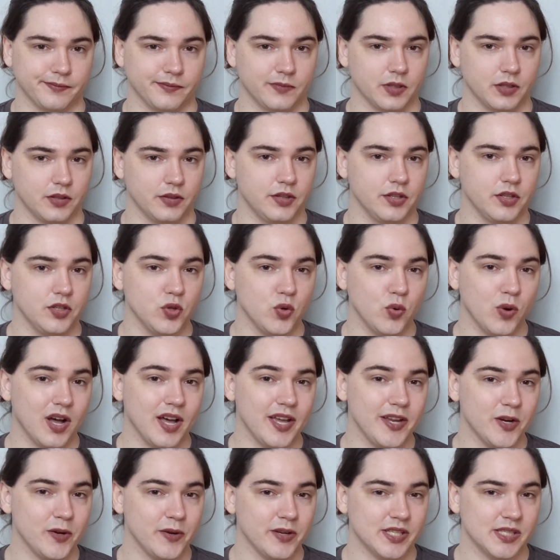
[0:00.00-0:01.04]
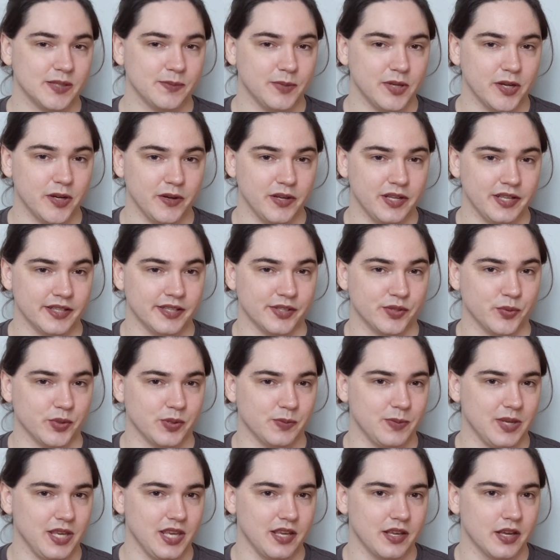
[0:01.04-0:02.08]
The new hire experience was
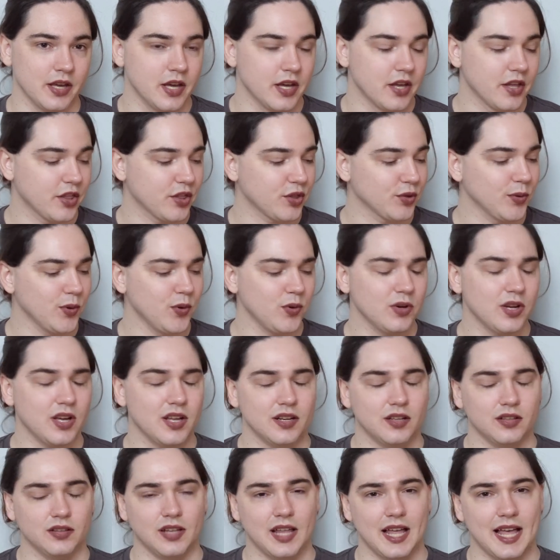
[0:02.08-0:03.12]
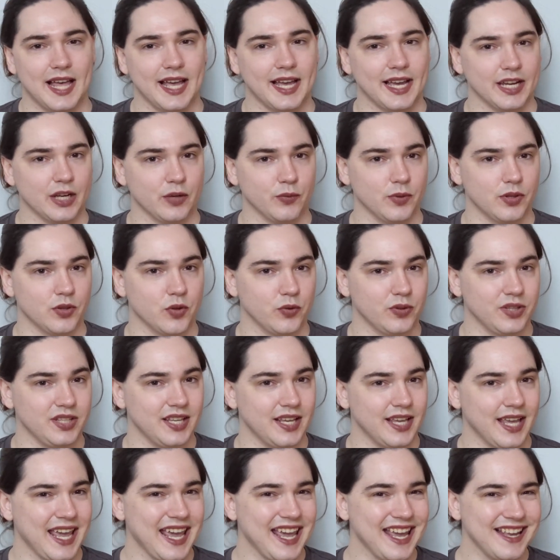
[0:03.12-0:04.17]
being thrown on a line with only
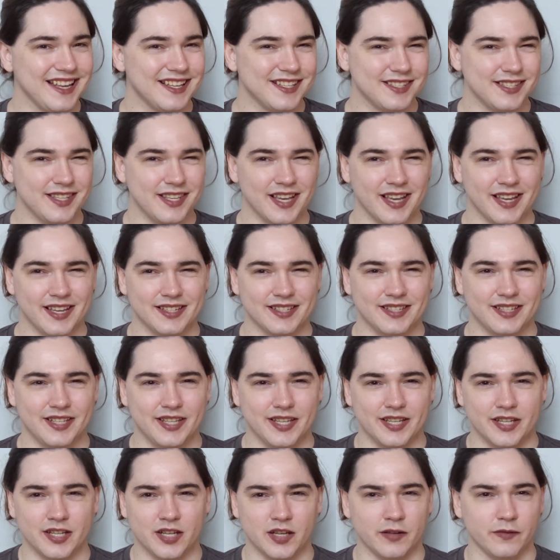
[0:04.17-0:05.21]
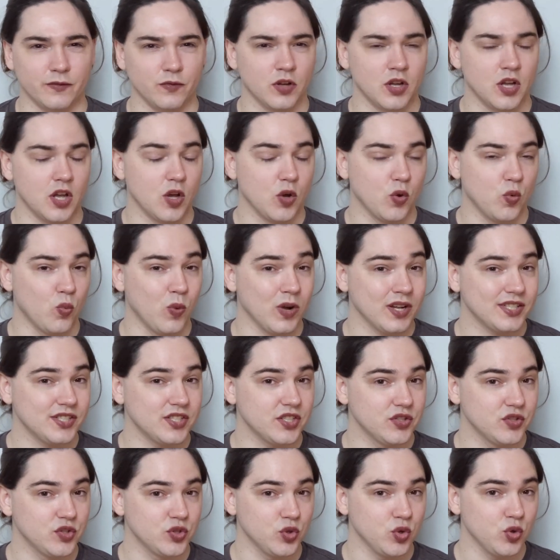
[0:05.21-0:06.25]
a hazy idea of what to
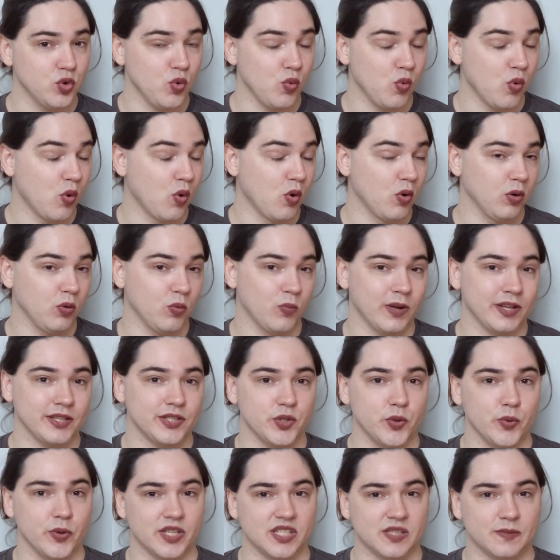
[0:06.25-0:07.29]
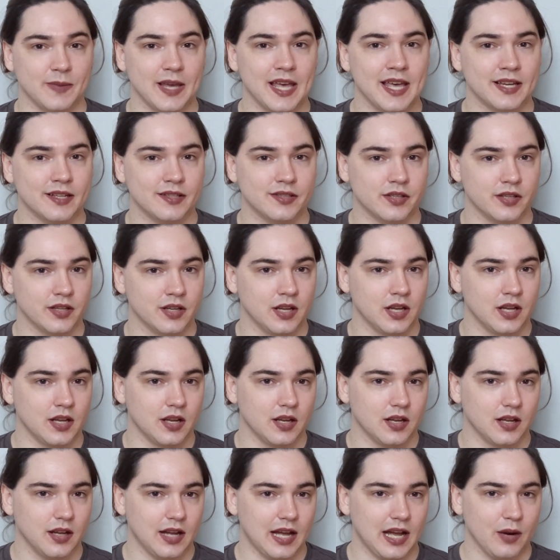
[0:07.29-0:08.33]
do or what to expect.
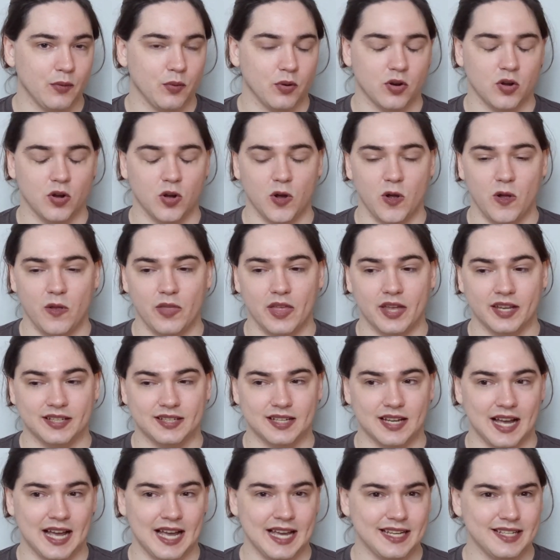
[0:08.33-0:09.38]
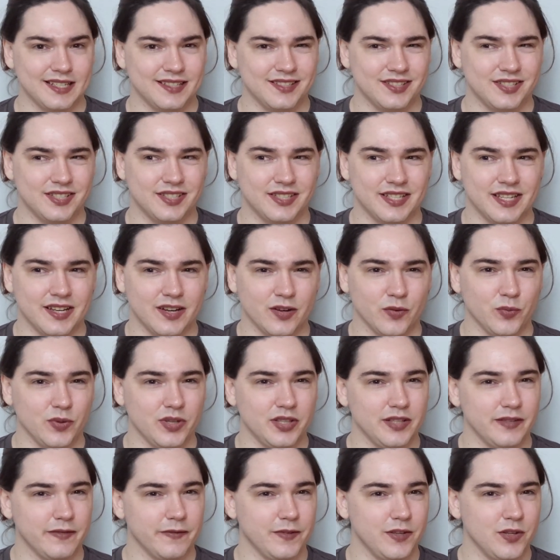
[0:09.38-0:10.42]
I recall that I didn't really
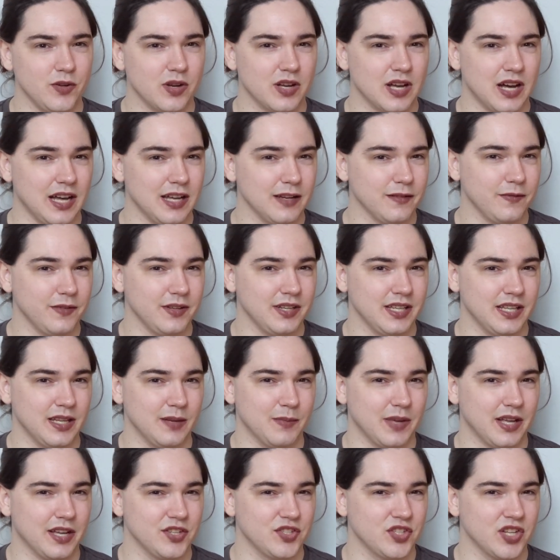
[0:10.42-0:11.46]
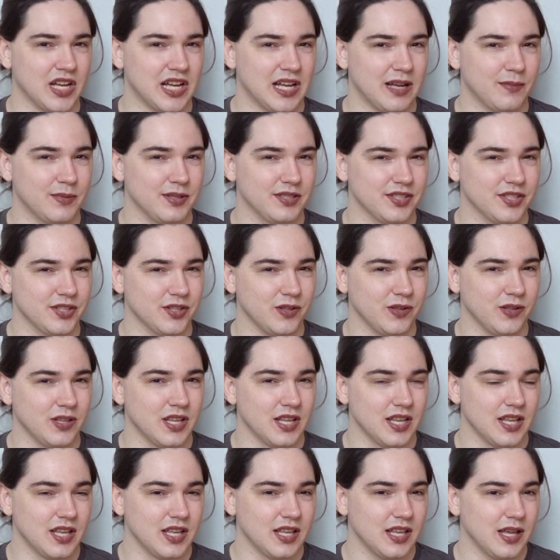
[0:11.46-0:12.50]
feel confident in my job until
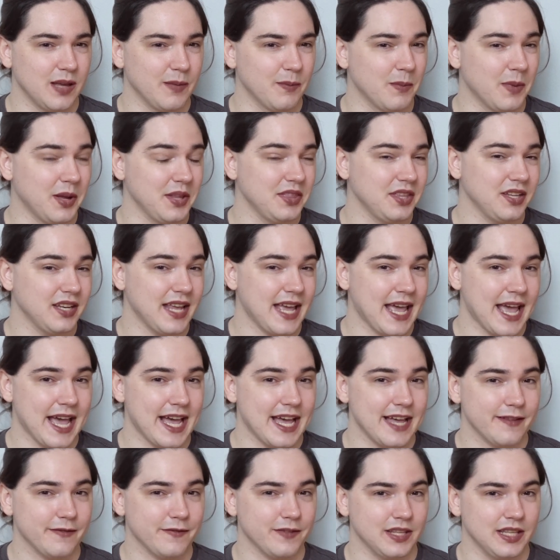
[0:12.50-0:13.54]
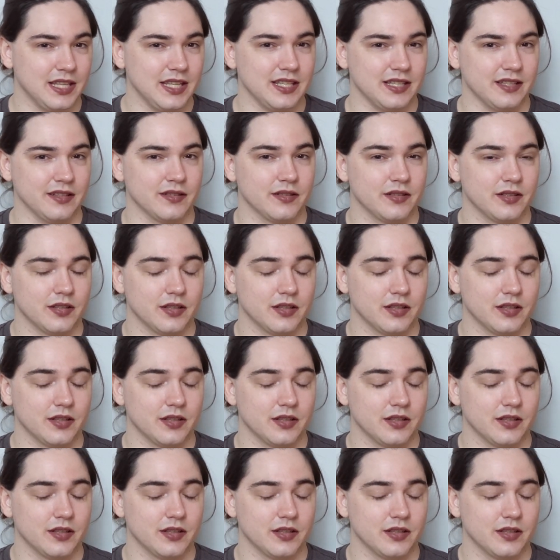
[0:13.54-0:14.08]
a month and a half in.